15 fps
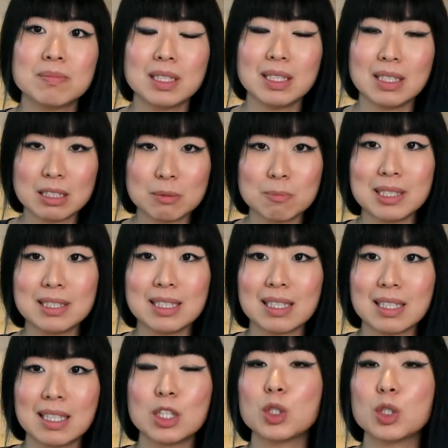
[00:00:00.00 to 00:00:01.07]
is
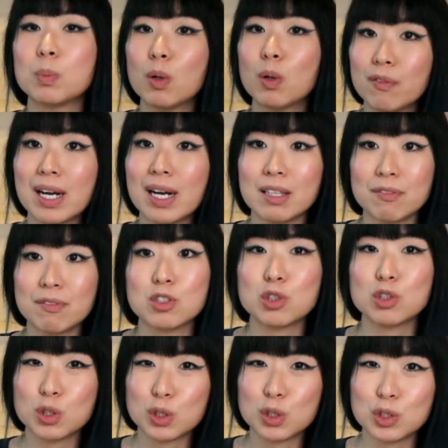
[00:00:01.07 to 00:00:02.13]
basically to provide different
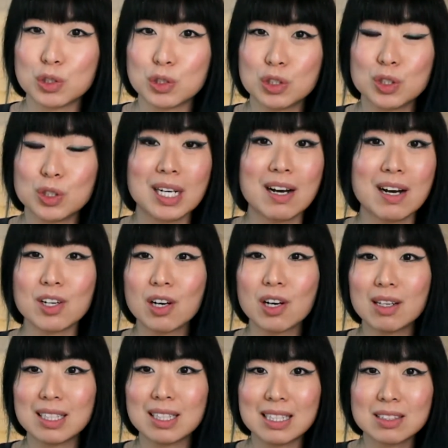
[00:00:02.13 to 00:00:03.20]
solutions to our
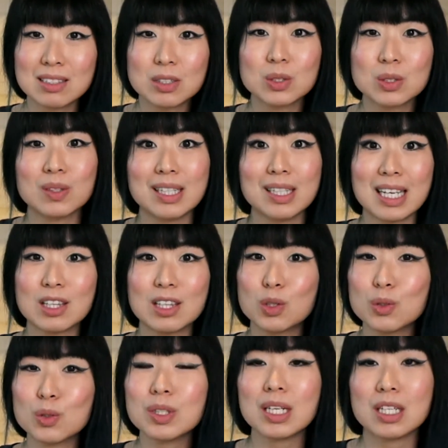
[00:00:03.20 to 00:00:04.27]
colleagues so they can
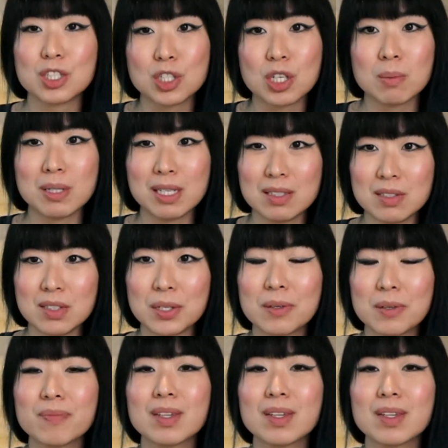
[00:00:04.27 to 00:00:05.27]
do their job easier.